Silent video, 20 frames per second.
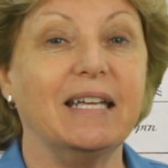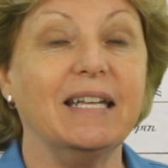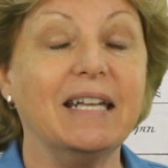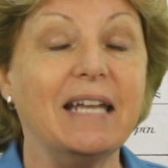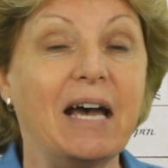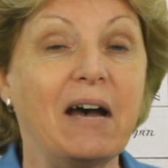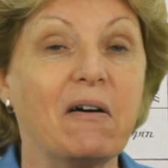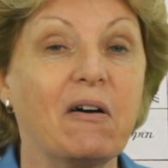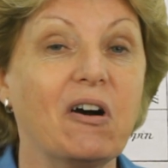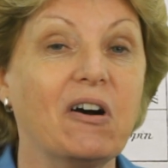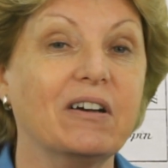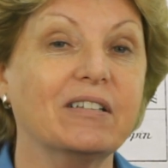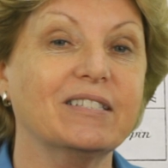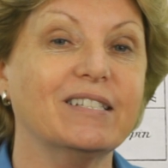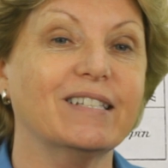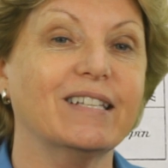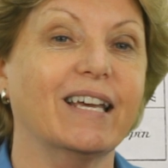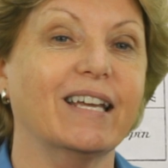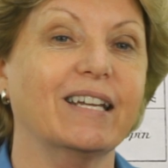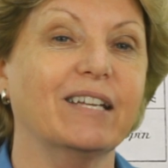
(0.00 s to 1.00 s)
And now on
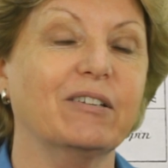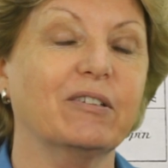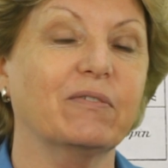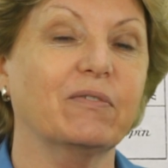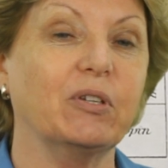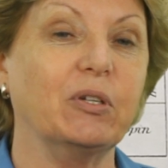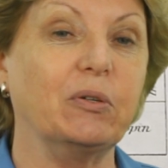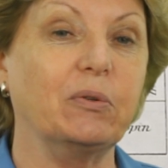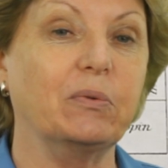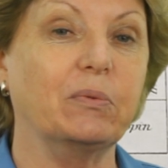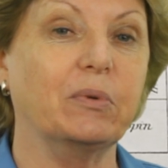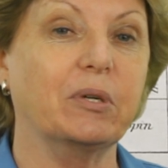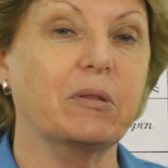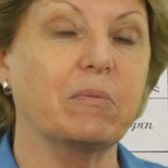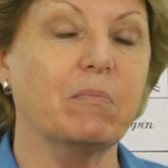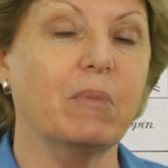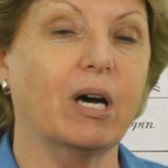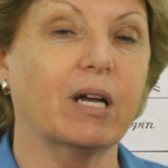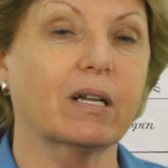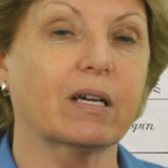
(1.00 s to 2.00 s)
to that interview with
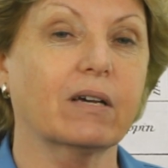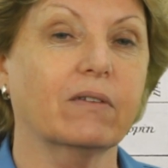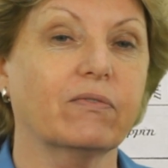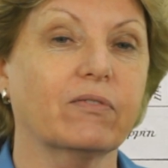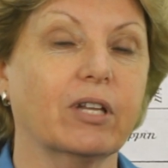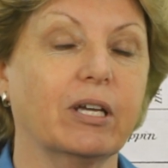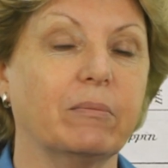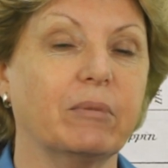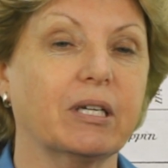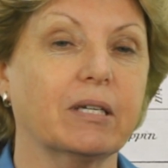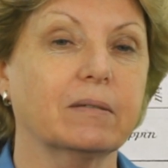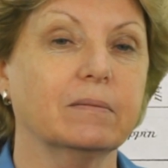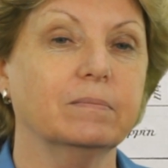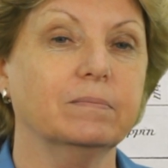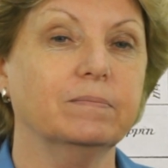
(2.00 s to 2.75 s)
Monika Fleming.